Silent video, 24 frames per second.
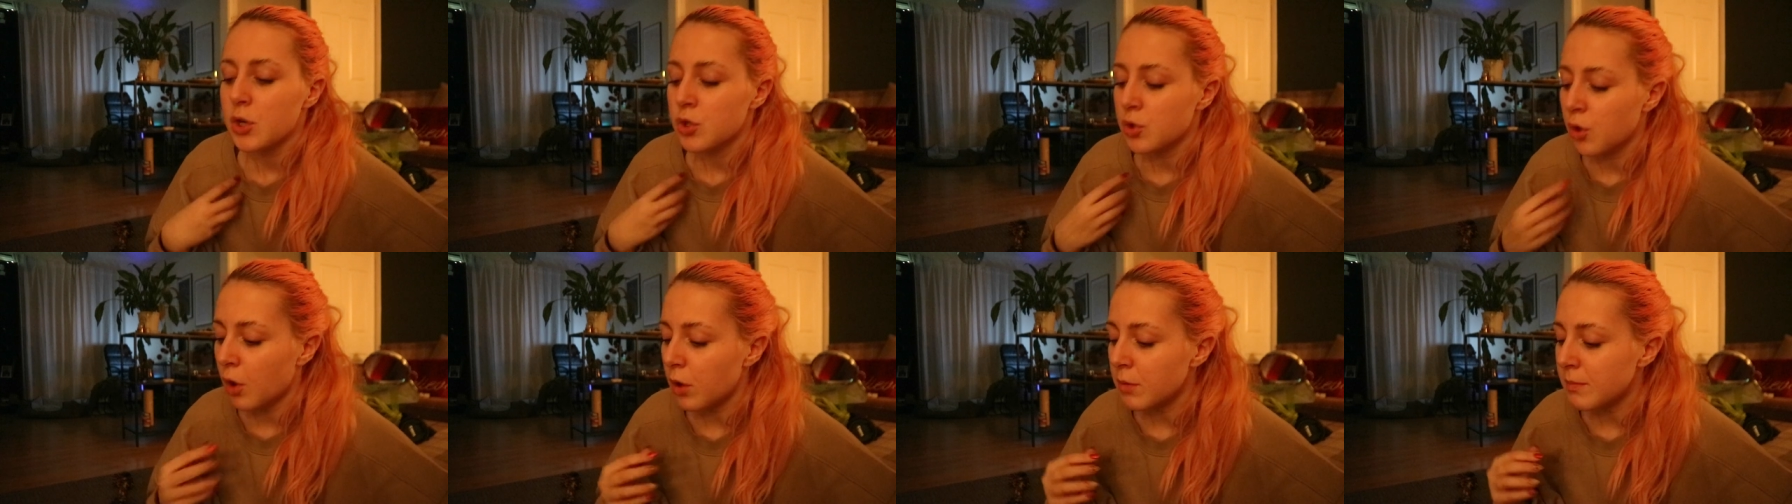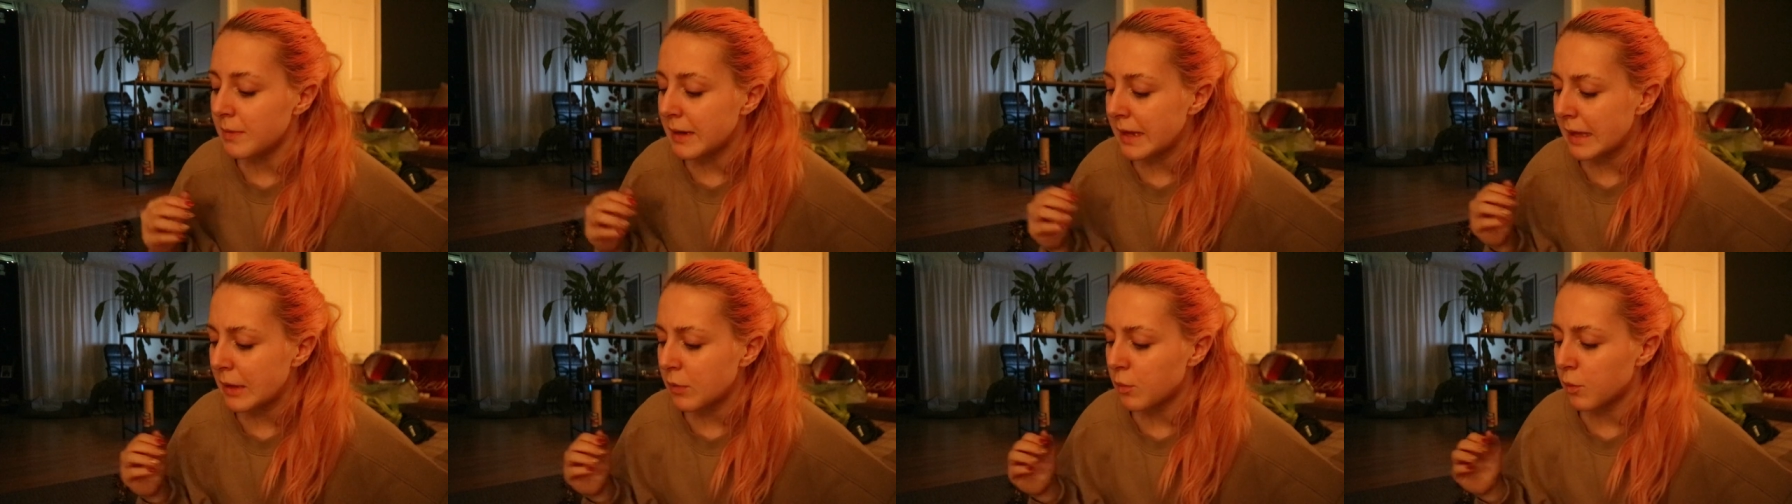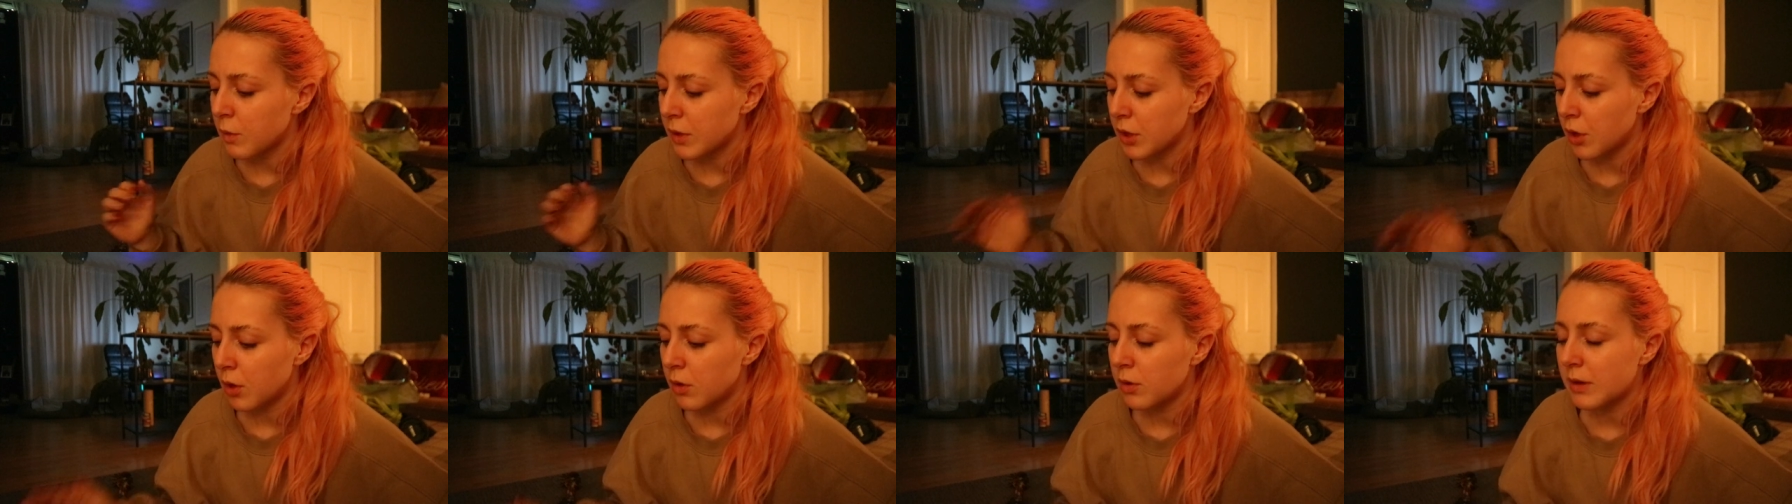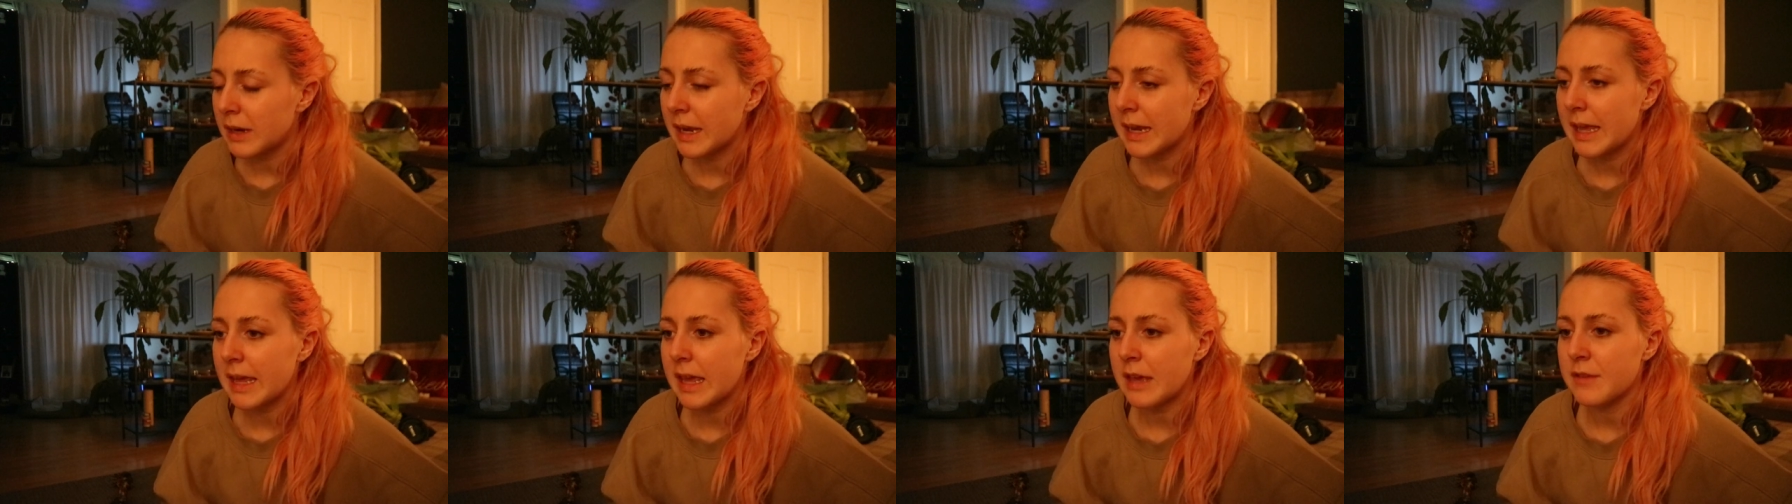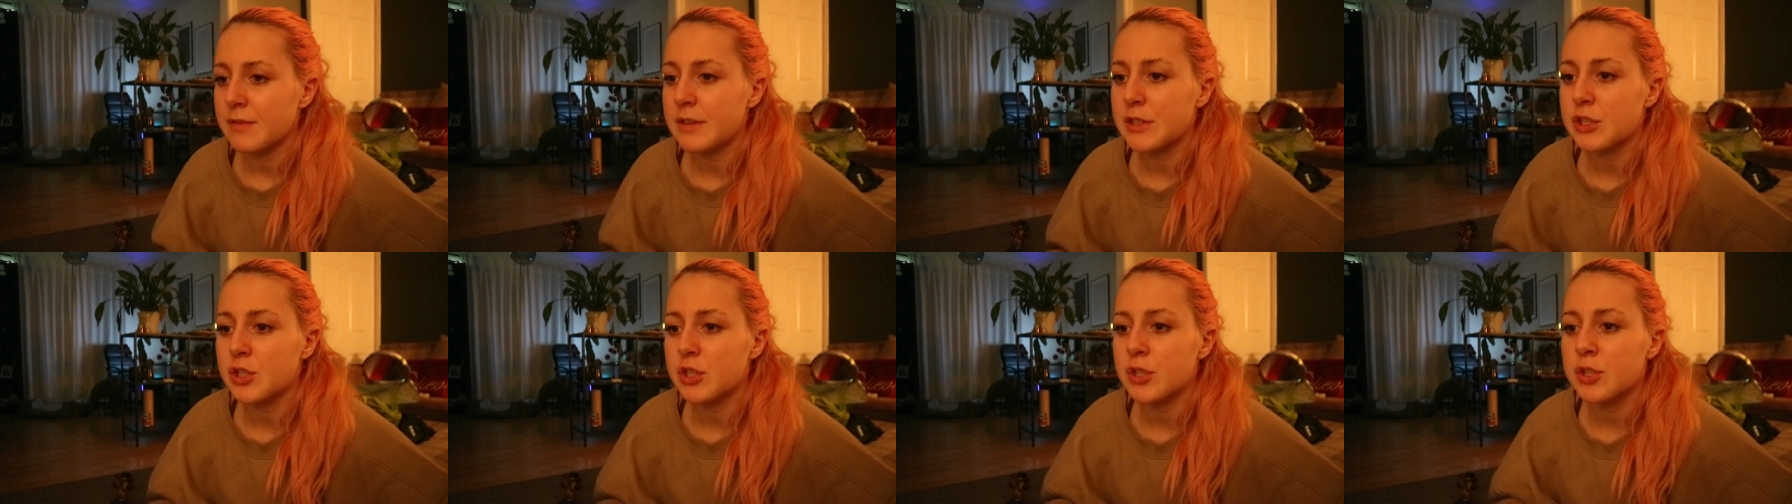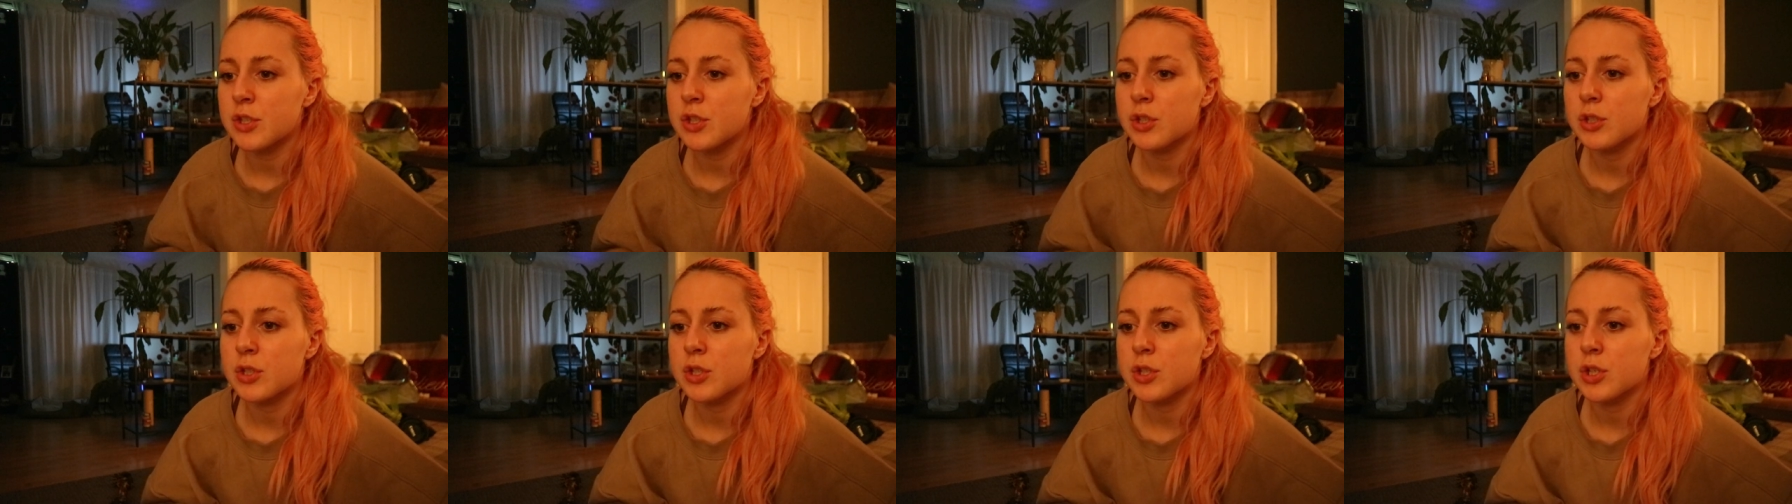normally with Oakley, if he
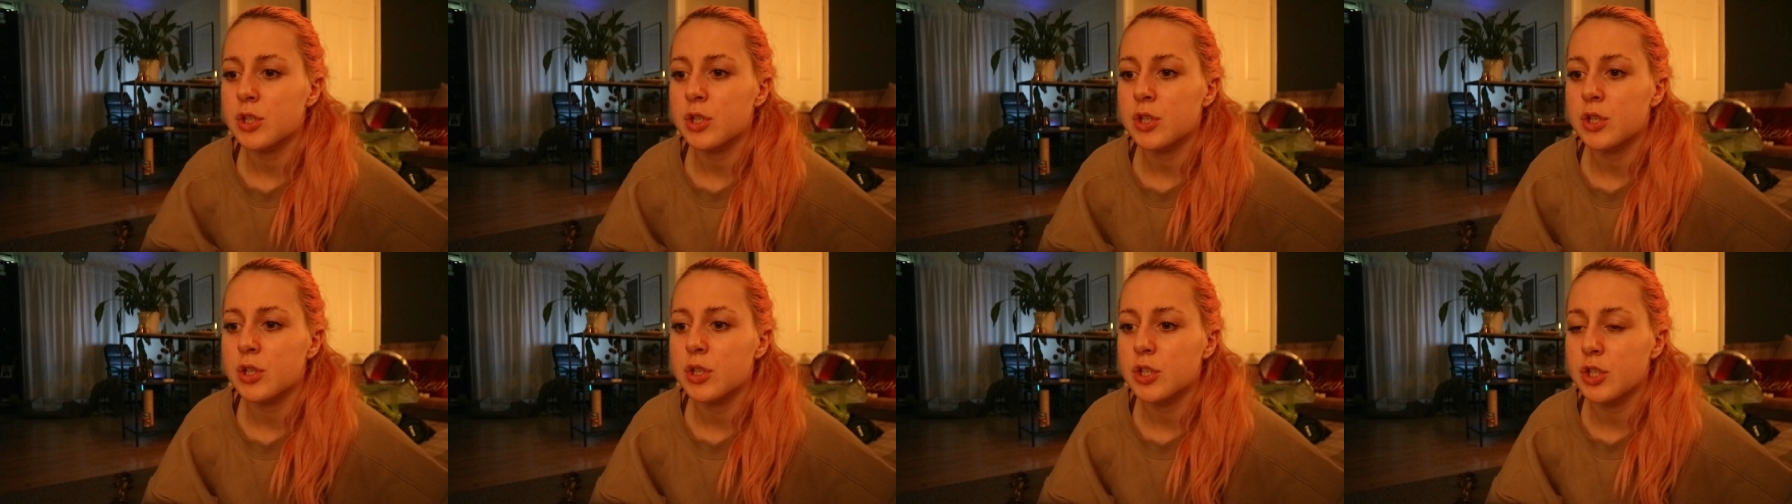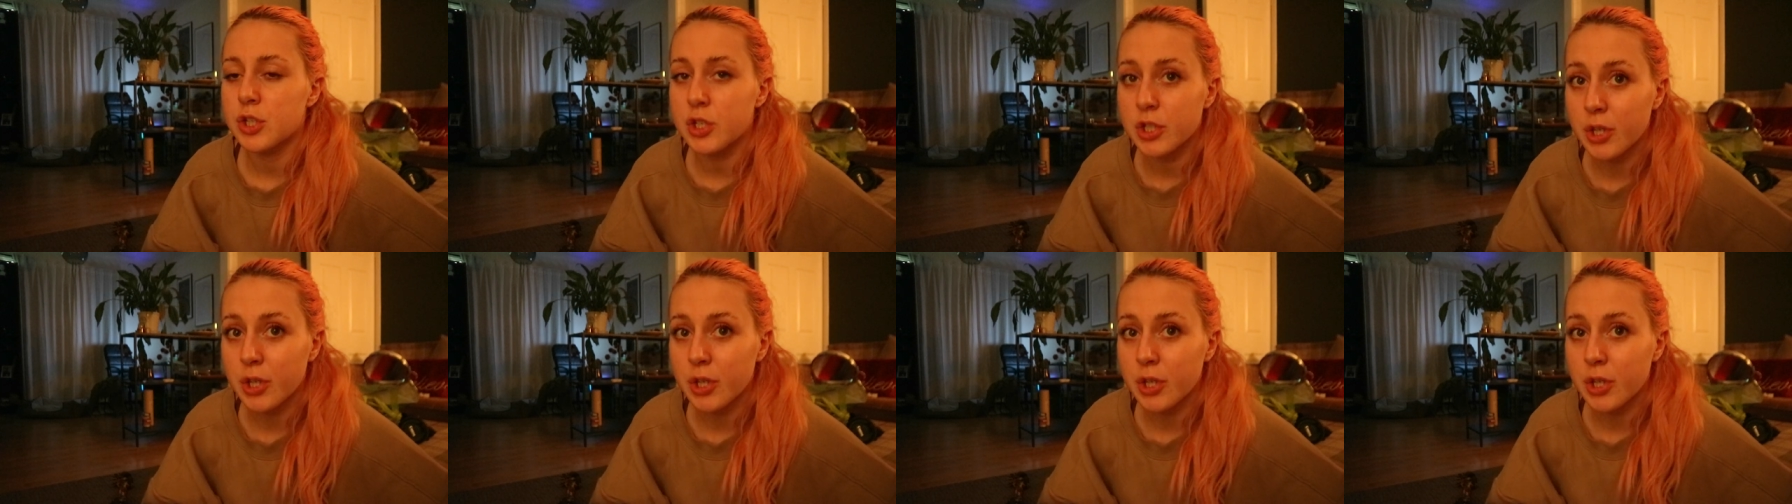doesn't